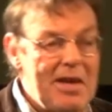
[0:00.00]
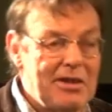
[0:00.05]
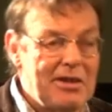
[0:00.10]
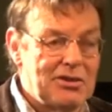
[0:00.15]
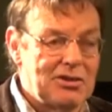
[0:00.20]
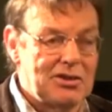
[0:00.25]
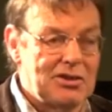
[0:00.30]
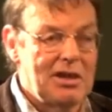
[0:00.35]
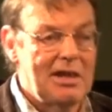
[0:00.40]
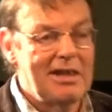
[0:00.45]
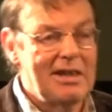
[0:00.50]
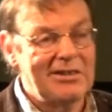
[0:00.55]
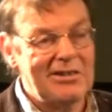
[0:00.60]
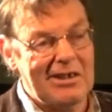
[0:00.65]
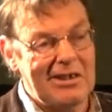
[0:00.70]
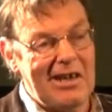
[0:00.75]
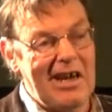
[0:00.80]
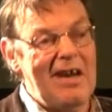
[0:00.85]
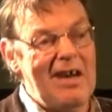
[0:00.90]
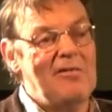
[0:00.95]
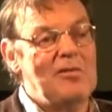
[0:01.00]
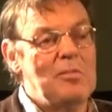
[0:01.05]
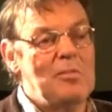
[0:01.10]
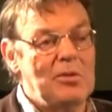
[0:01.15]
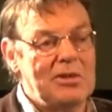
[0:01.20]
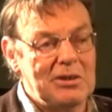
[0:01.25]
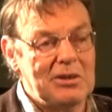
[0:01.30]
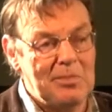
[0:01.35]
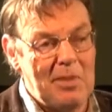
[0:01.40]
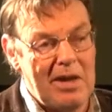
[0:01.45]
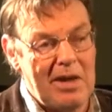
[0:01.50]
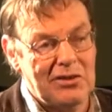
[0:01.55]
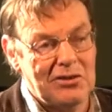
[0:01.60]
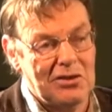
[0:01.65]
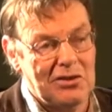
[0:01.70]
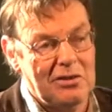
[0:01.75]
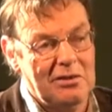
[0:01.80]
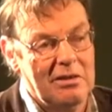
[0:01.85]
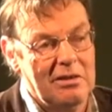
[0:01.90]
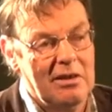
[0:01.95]
mayors, to cut everybody's
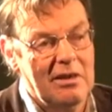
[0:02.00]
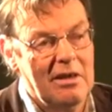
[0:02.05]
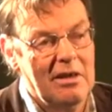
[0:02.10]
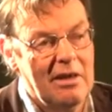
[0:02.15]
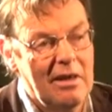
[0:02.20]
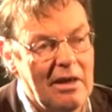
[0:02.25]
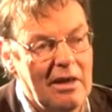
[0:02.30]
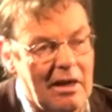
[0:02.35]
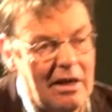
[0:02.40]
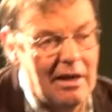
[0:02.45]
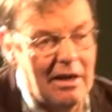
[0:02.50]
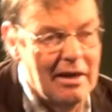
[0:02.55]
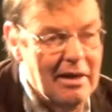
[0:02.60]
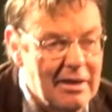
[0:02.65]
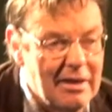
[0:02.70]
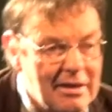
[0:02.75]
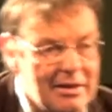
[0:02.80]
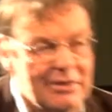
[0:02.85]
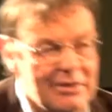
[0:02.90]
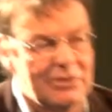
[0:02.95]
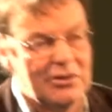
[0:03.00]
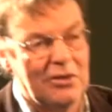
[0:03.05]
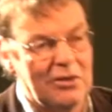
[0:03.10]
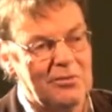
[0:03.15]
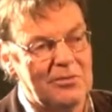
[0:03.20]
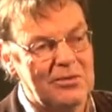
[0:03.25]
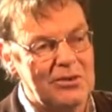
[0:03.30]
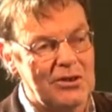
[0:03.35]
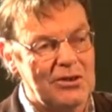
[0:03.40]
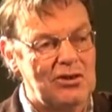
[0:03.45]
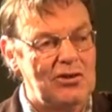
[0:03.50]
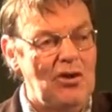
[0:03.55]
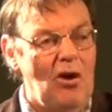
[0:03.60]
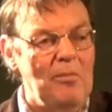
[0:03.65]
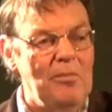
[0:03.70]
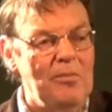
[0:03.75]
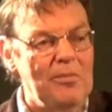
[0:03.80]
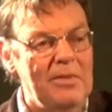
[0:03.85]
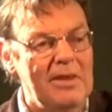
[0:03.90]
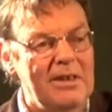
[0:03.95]
pension, uh, to, to
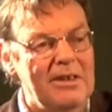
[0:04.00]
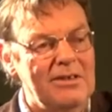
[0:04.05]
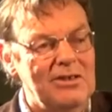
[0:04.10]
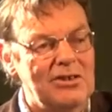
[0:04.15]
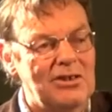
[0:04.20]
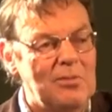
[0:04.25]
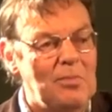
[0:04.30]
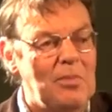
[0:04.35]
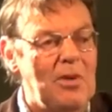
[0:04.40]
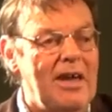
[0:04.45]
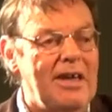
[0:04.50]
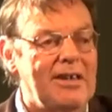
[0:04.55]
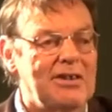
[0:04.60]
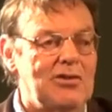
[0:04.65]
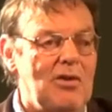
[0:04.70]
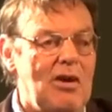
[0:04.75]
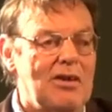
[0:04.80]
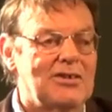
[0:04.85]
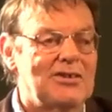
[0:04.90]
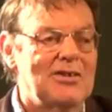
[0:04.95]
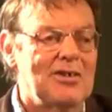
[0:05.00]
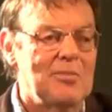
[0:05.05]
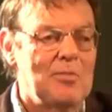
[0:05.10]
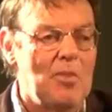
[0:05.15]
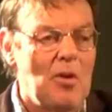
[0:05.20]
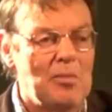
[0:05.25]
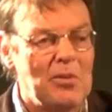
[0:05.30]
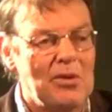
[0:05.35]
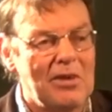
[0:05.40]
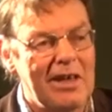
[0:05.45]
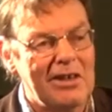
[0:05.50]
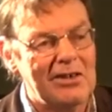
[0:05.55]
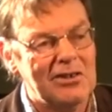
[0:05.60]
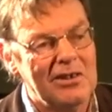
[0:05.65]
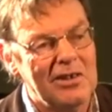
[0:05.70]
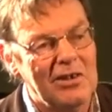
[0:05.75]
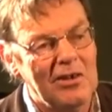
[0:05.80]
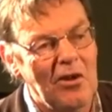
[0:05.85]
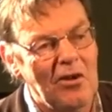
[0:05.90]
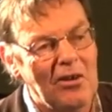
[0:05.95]
stop uh, supplying drugs to the
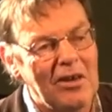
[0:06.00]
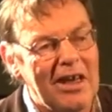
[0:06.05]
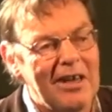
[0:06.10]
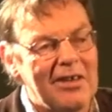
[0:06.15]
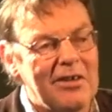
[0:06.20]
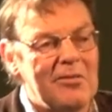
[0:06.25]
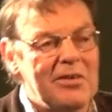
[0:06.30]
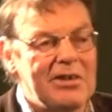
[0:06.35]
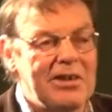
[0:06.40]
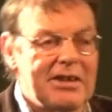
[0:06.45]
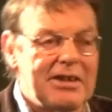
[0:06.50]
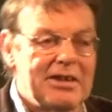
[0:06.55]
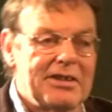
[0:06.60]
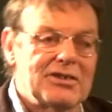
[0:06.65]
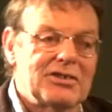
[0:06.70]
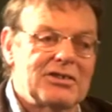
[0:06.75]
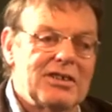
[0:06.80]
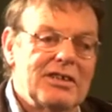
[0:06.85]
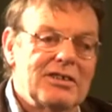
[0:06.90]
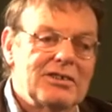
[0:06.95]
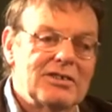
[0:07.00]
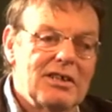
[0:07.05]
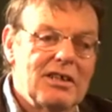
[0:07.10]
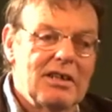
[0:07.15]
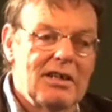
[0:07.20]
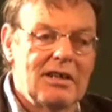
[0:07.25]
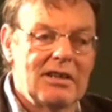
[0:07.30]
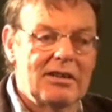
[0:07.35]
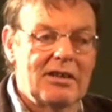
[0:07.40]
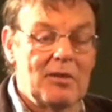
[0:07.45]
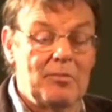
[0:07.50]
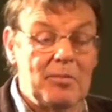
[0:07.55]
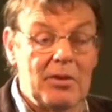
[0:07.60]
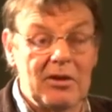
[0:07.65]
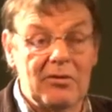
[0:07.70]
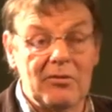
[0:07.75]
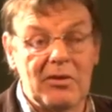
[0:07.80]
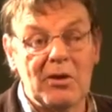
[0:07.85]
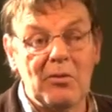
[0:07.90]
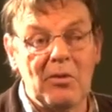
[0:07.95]
population and all the other ridiculous things they're
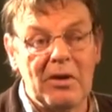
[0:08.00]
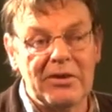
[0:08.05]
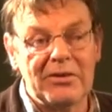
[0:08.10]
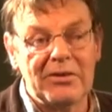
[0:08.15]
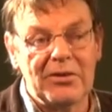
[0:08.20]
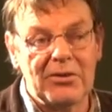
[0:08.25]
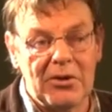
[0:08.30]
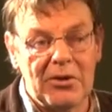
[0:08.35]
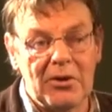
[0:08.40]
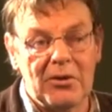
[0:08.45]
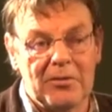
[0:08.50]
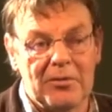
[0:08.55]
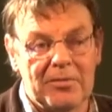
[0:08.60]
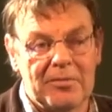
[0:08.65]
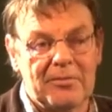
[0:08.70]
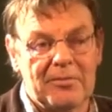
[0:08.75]
being required to do.